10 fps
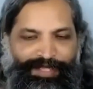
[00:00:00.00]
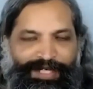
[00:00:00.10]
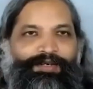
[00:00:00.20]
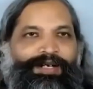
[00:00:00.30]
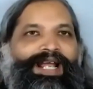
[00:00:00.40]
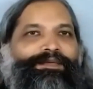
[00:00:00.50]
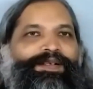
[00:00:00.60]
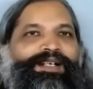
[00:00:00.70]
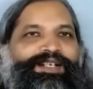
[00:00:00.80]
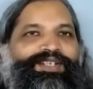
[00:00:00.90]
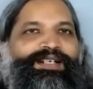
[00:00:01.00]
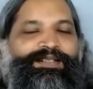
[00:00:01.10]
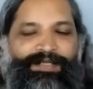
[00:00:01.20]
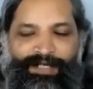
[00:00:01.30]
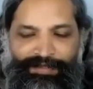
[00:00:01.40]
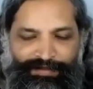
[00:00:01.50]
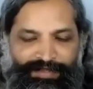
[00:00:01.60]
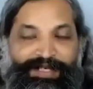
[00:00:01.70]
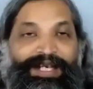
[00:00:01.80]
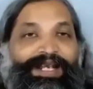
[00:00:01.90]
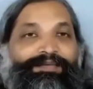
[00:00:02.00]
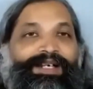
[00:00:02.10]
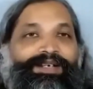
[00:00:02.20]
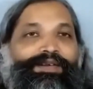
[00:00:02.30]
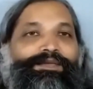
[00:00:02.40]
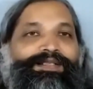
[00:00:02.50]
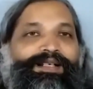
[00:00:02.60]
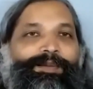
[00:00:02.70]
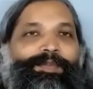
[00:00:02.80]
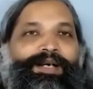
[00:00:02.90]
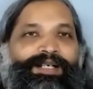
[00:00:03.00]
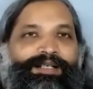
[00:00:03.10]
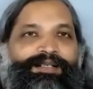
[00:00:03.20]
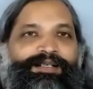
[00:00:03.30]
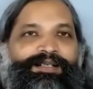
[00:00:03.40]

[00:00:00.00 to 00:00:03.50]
in your life energy instincts, even in your physical body.